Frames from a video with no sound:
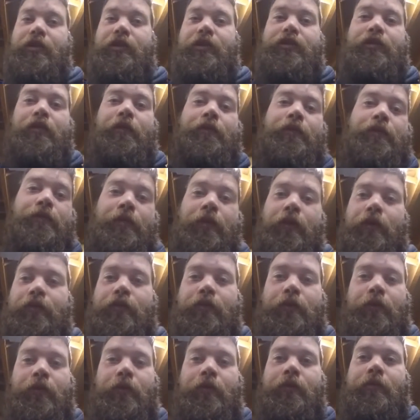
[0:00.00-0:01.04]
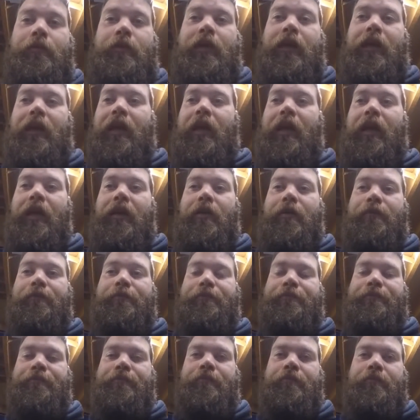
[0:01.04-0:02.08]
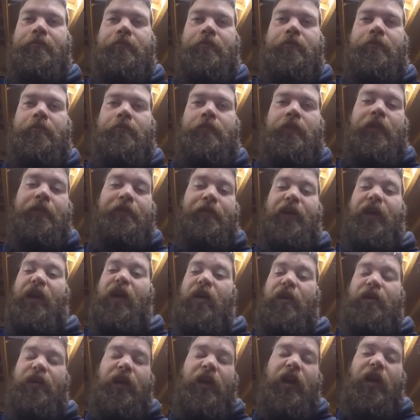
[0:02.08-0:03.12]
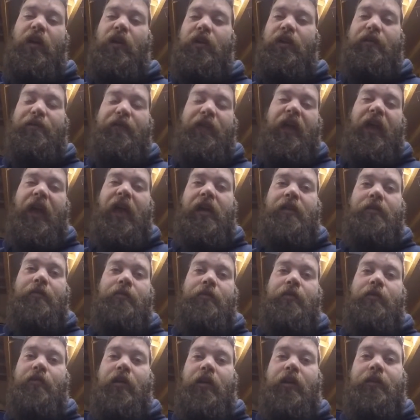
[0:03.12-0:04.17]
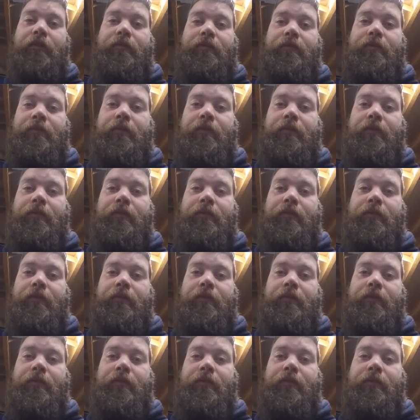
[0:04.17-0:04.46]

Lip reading: of this off as possible and get it out. If I can't. If I can, great.